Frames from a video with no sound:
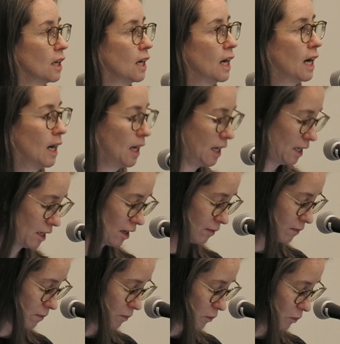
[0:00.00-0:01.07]
I
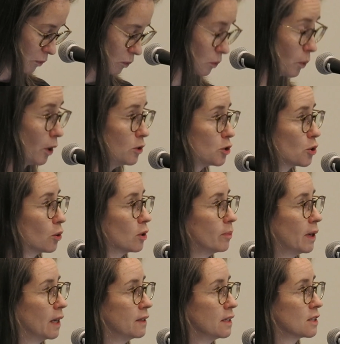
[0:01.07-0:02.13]
won't talk
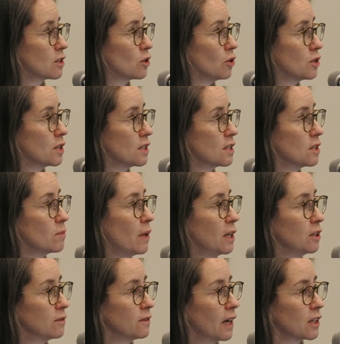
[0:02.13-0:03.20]
about this because this is
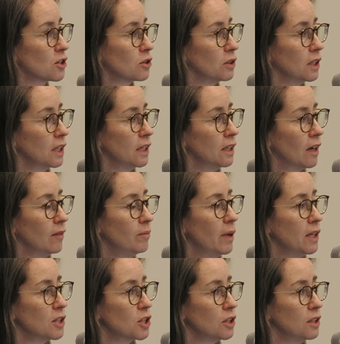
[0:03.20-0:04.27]
manufacturing, and I've
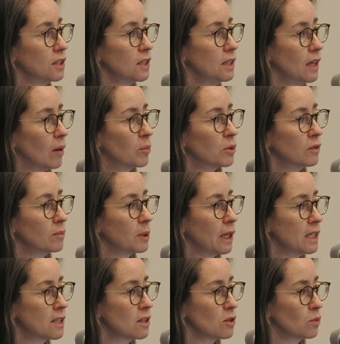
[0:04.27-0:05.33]
mentioned a number of
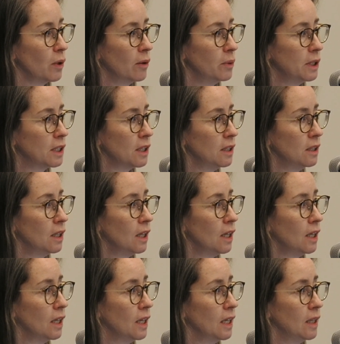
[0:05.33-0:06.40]
places where we can
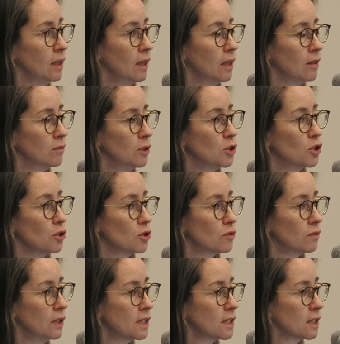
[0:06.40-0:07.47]
reduce
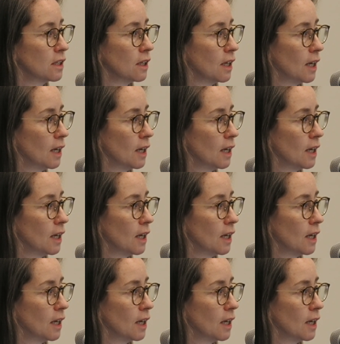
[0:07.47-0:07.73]
risk.